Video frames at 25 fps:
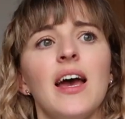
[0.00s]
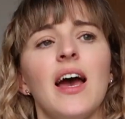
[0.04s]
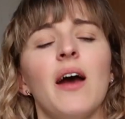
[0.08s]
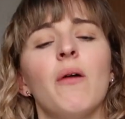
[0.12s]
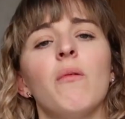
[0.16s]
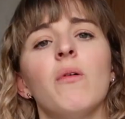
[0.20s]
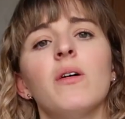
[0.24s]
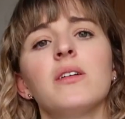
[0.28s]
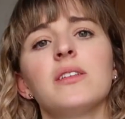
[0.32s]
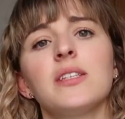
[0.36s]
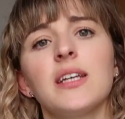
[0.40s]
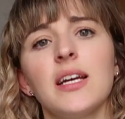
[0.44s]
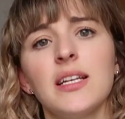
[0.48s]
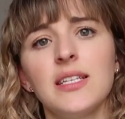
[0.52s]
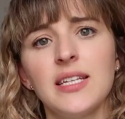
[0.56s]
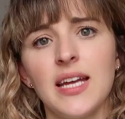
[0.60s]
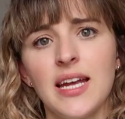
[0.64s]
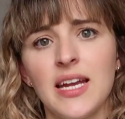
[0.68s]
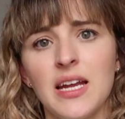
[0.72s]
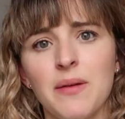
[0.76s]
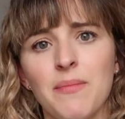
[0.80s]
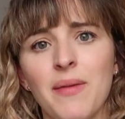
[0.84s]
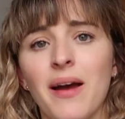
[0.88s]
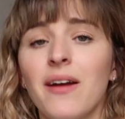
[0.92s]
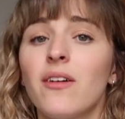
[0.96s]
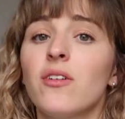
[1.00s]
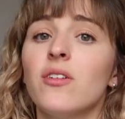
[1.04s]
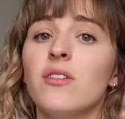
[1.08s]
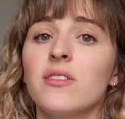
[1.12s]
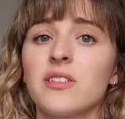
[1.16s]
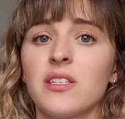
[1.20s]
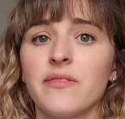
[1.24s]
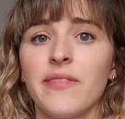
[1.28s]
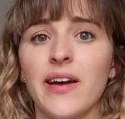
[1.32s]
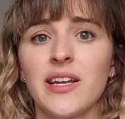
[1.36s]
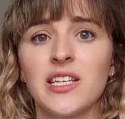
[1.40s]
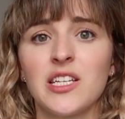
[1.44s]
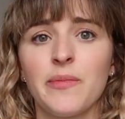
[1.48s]
And once I'd taken my
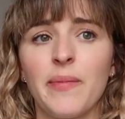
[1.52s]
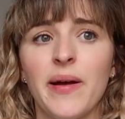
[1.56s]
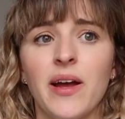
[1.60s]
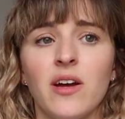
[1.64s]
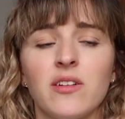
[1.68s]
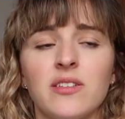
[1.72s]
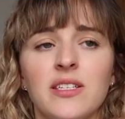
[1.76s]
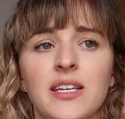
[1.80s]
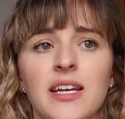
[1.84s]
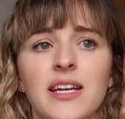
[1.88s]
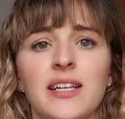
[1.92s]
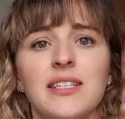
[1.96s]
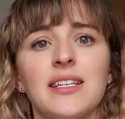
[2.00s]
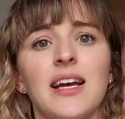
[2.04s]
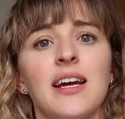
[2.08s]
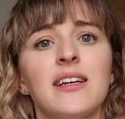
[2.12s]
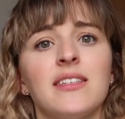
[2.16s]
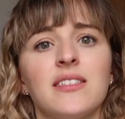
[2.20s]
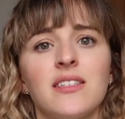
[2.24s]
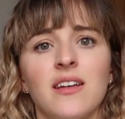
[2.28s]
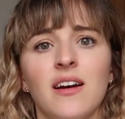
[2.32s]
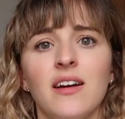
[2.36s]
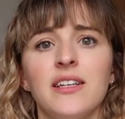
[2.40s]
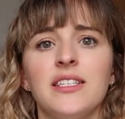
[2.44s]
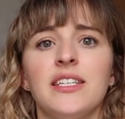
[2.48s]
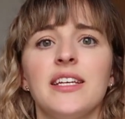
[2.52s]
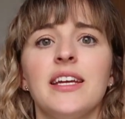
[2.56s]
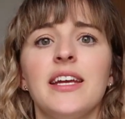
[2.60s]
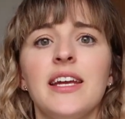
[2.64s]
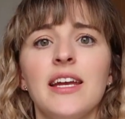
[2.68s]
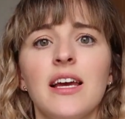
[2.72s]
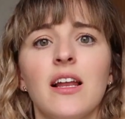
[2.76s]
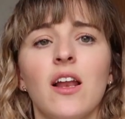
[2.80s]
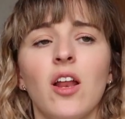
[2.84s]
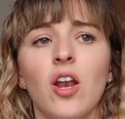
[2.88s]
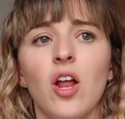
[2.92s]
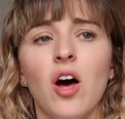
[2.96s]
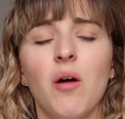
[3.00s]
course of antibiotics, I started to
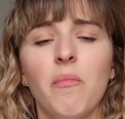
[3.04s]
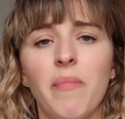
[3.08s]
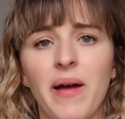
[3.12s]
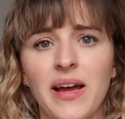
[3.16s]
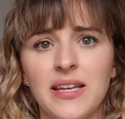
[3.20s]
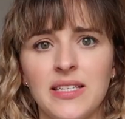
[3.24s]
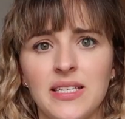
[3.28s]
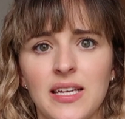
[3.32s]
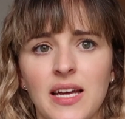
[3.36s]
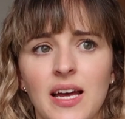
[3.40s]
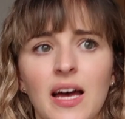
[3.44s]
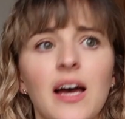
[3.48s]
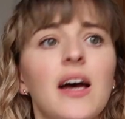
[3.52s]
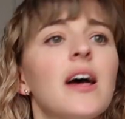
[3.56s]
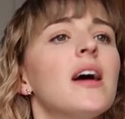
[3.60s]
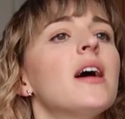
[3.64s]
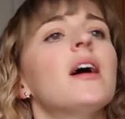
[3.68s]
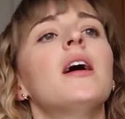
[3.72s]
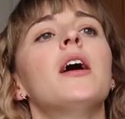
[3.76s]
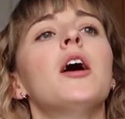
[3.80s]
heal a lot better.